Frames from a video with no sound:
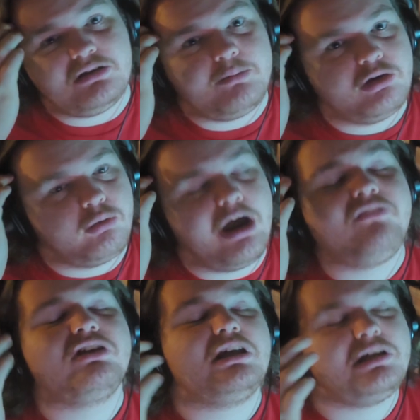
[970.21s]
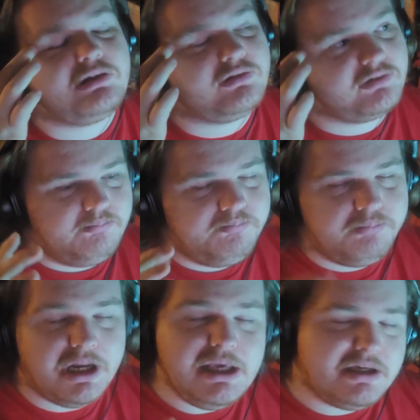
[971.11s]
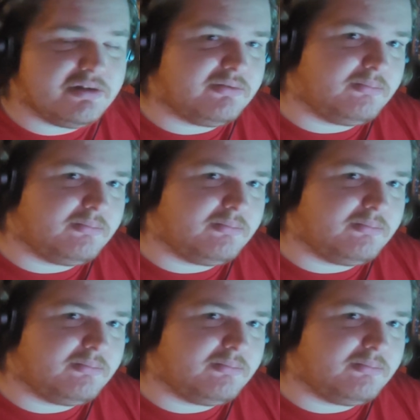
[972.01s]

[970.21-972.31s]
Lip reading: demographic is, but I can